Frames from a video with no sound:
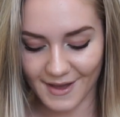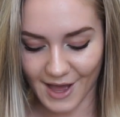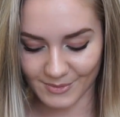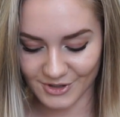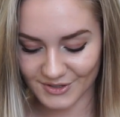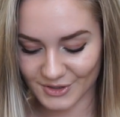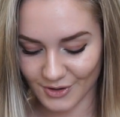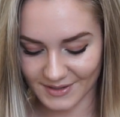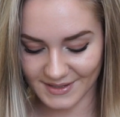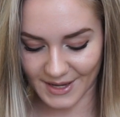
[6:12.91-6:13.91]
I'm just
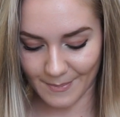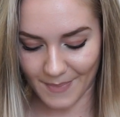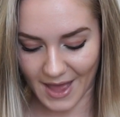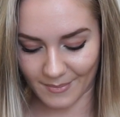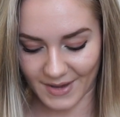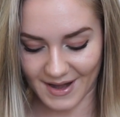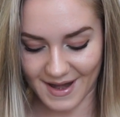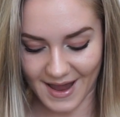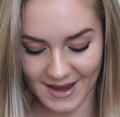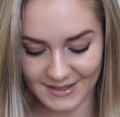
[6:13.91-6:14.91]
trying to get back my
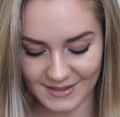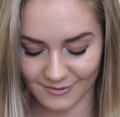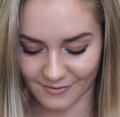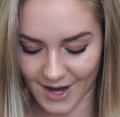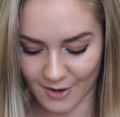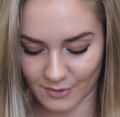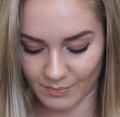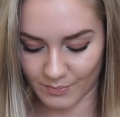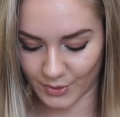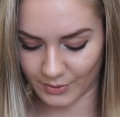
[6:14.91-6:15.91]
nice
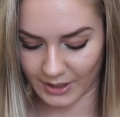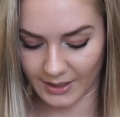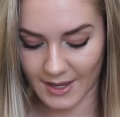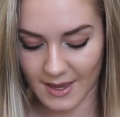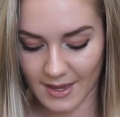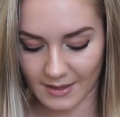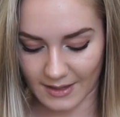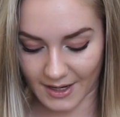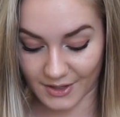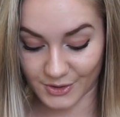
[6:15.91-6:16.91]
round booty
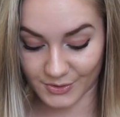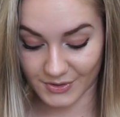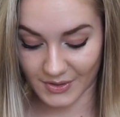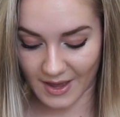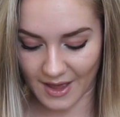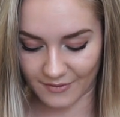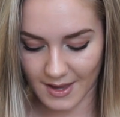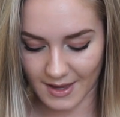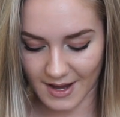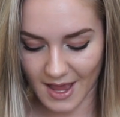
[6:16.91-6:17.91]
like I used to have
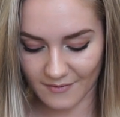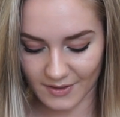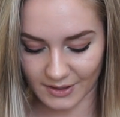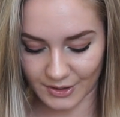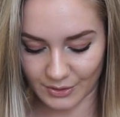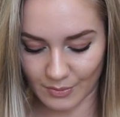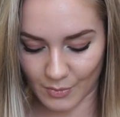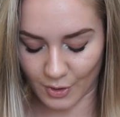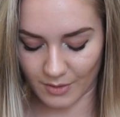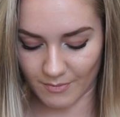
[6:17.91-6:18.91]
a little
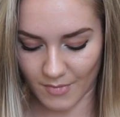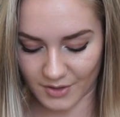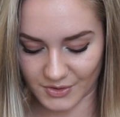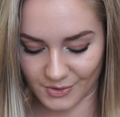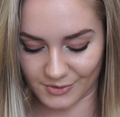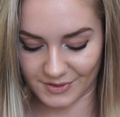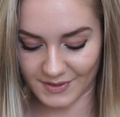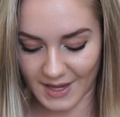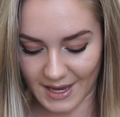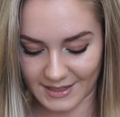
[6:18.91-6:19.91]
more muscles.
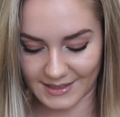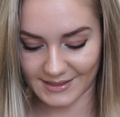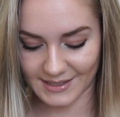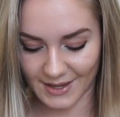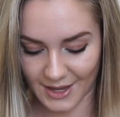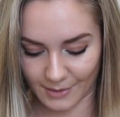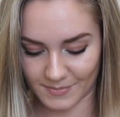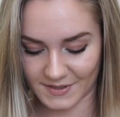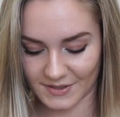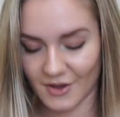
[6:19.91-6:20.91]
Any
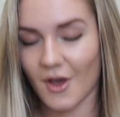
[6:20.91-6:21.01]
tips?